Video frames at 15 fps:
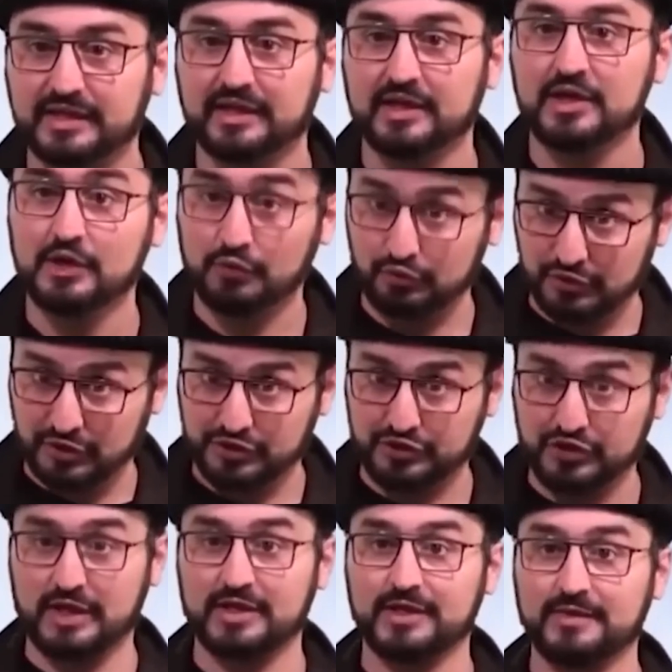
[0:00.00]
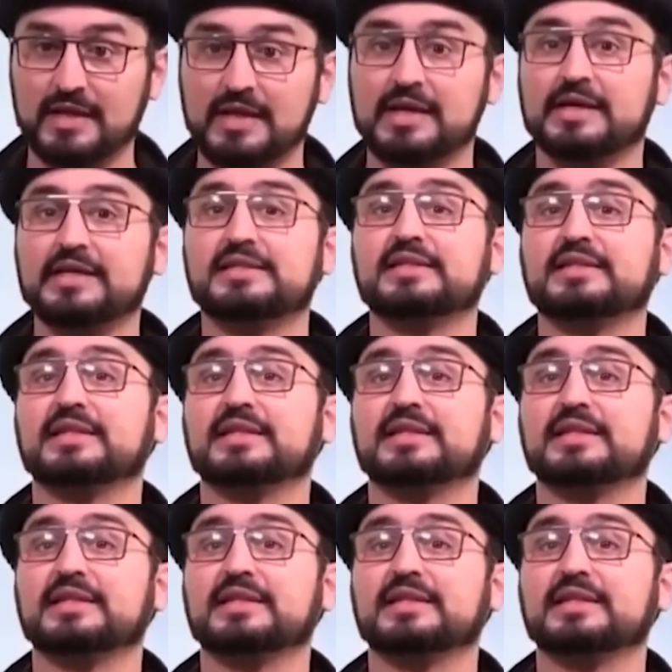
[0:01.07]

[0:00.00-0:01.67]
receives the full Quranic share